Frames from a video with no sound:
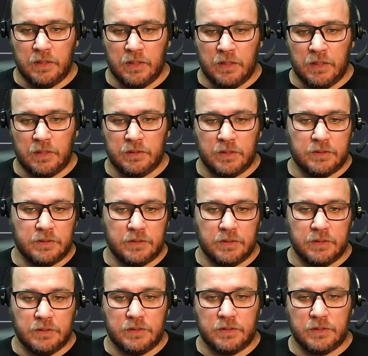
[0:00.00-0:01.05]
and that's
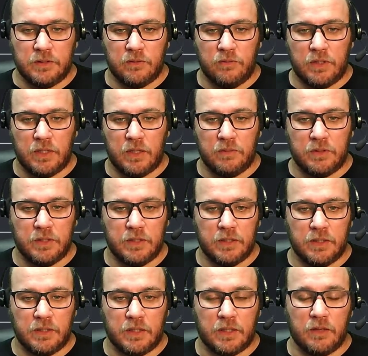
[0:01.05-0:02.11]
it. We have
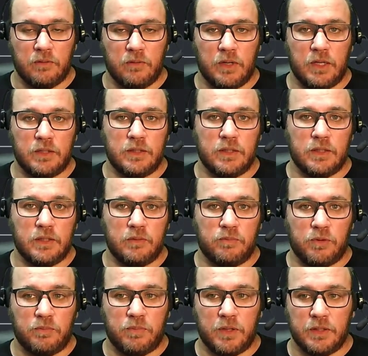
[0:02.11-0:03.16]
here a calculated
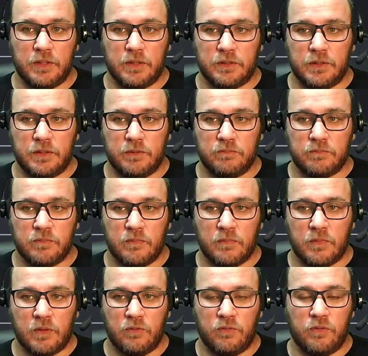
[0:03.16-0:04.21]
property
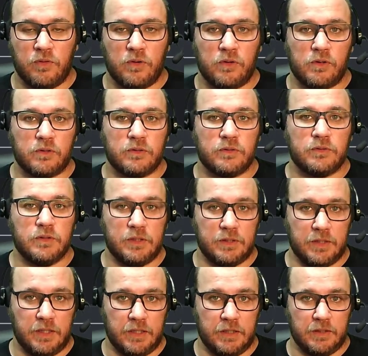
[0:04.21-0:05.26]
for detail.